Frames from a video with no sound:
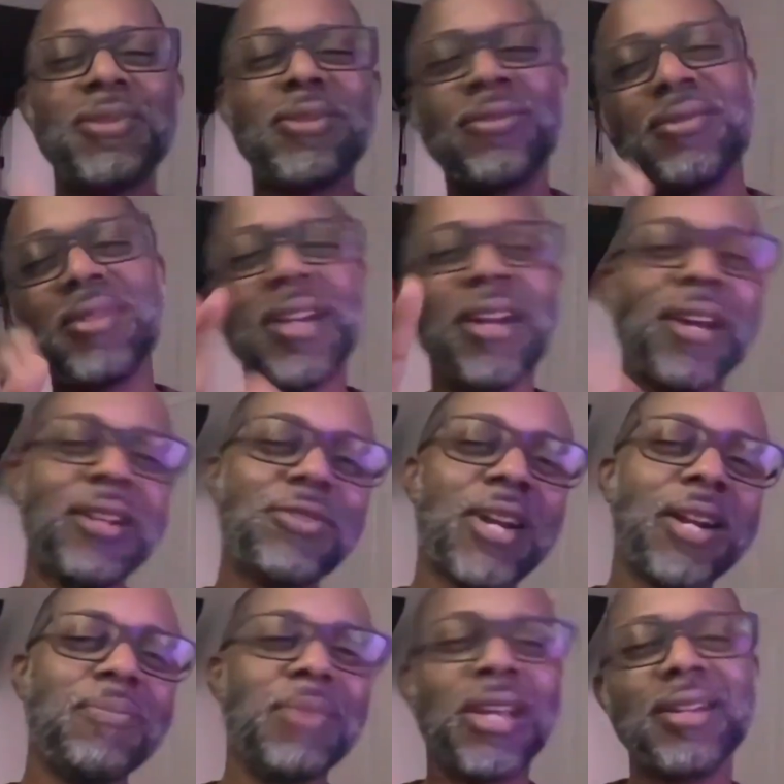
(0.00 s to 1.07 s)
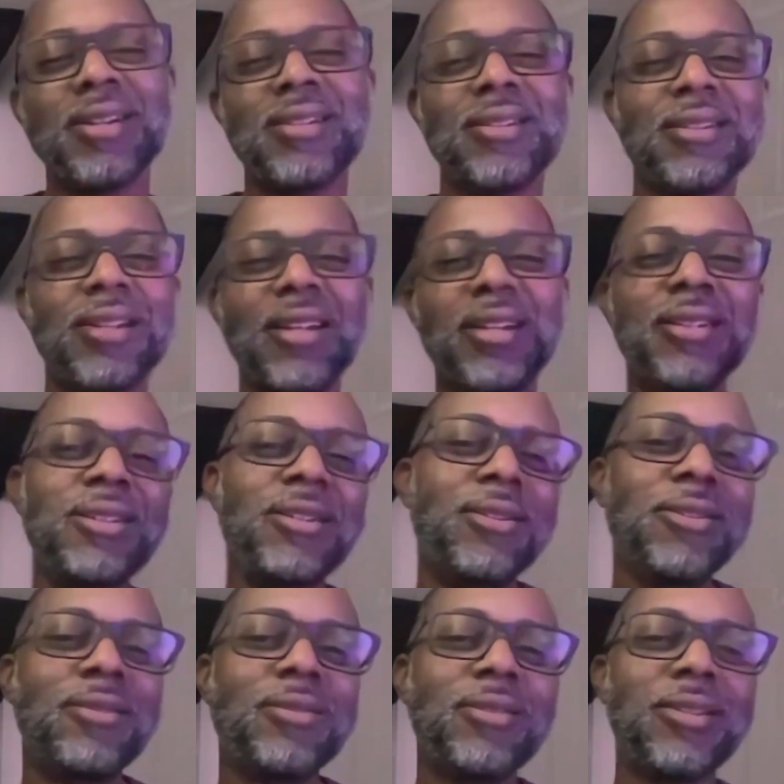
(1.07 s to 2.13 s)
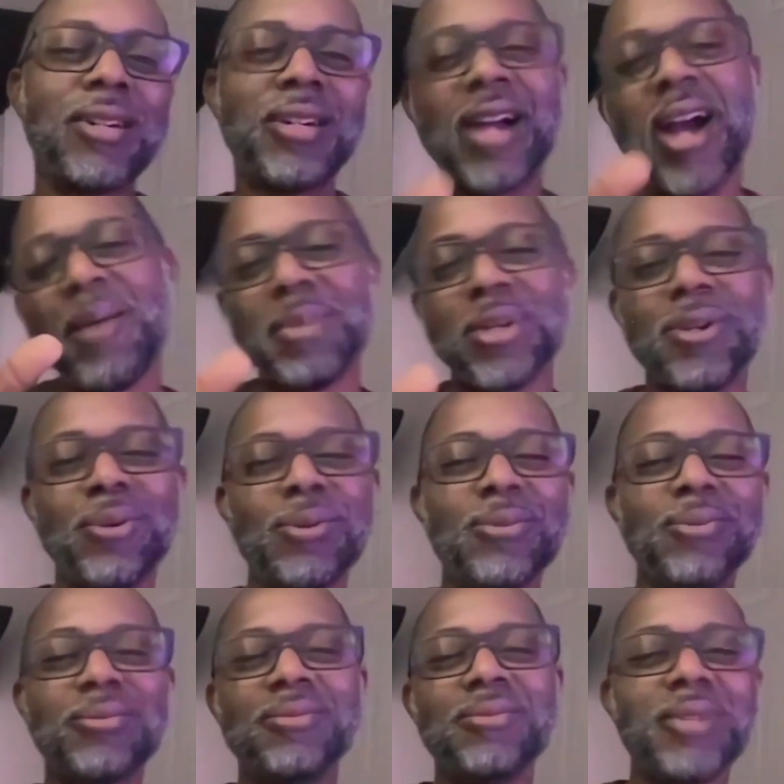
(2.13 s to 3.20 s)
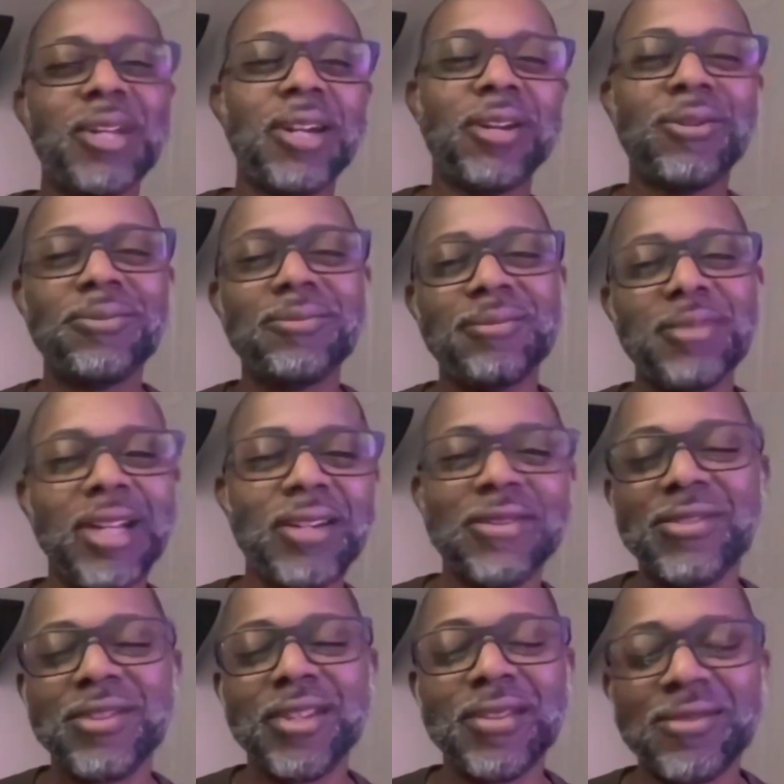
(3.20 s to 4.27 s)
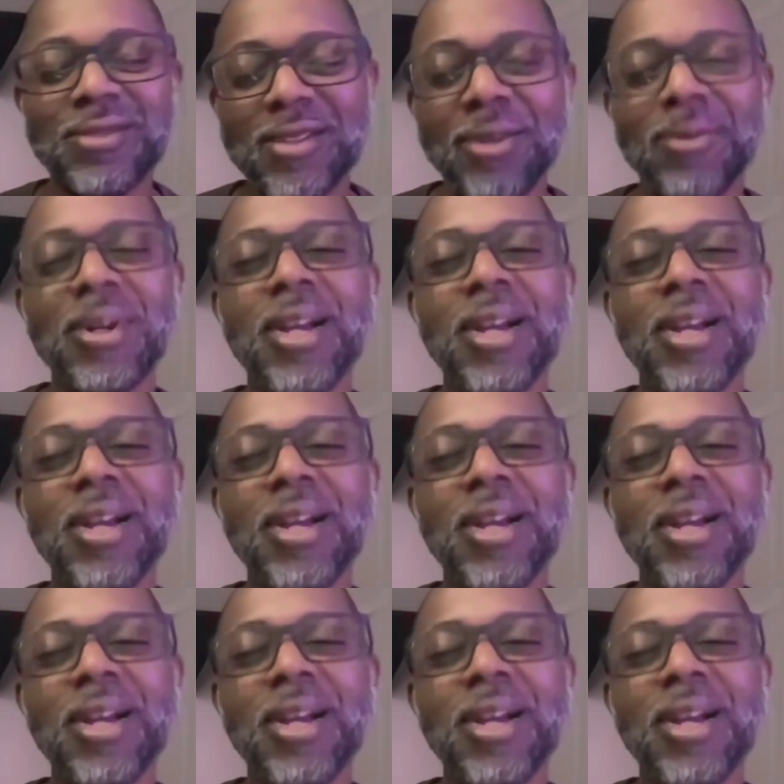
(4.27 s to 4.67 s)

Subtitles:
So I try to make it a little comical, in a sense.